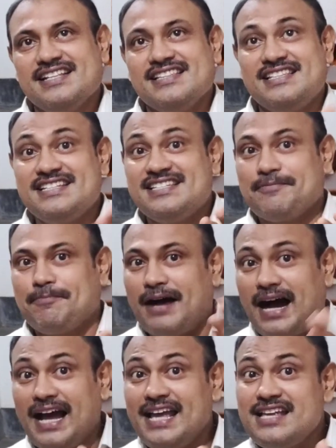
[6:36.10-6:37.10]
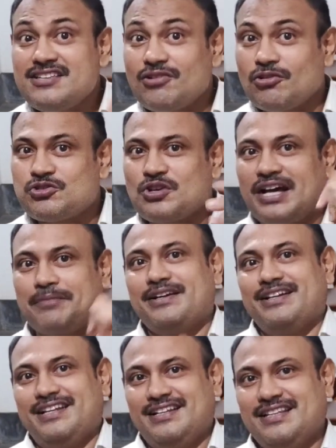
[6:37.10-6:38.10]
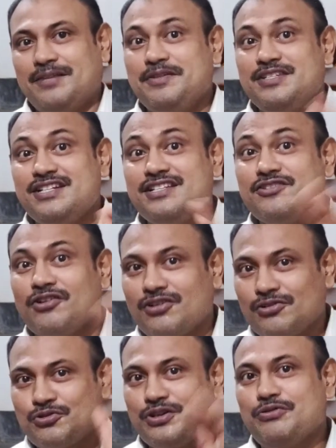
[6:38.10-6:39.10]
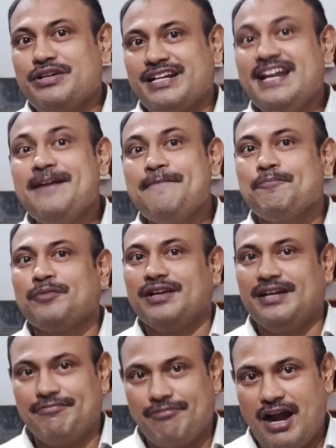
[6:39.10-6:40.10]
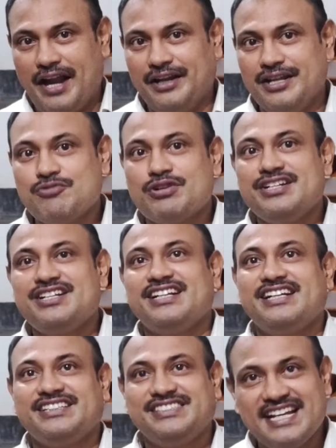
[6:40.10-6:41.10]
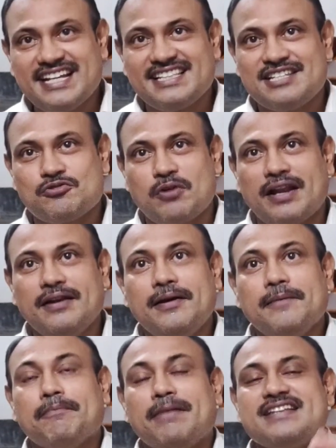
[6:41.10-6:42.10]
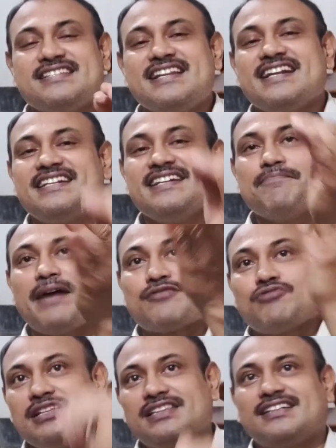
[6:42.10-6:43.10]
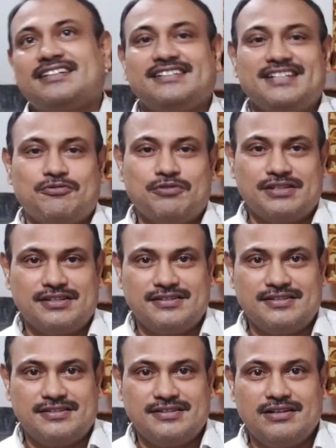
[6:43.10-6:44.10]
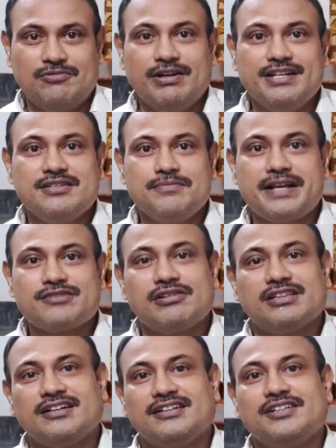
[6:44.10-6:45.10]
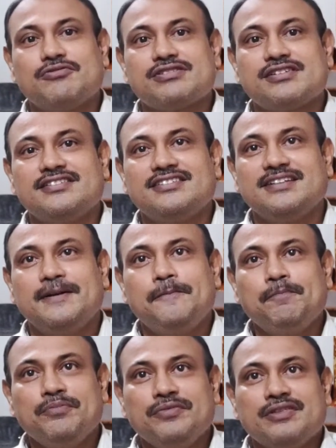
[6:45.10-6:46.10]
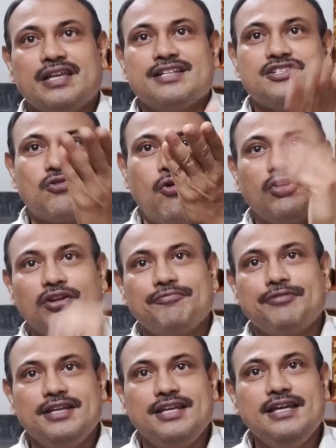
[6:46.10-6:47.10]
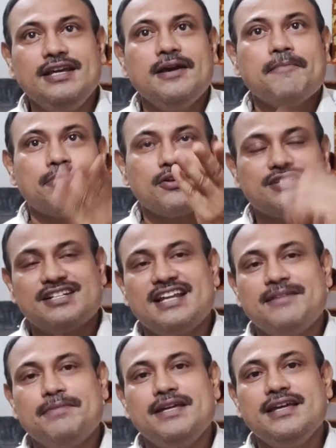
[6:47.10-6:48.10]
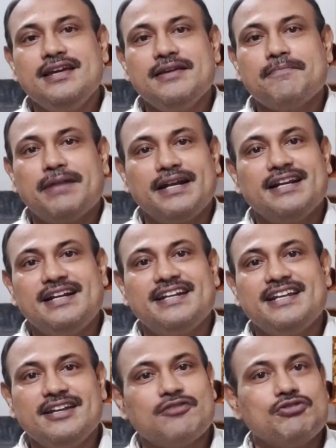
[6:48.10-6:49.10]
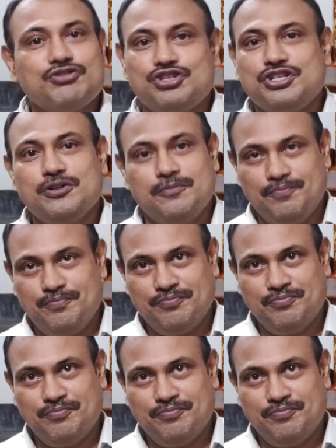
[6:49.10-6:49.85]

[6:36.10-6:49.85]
this phi is also arbitrary, that means it is not also uniquely defined. You can check this one by selecting Maxwell third equations. What is the Maxwell third equations? That is curl of E plus del B by del T equal to 0,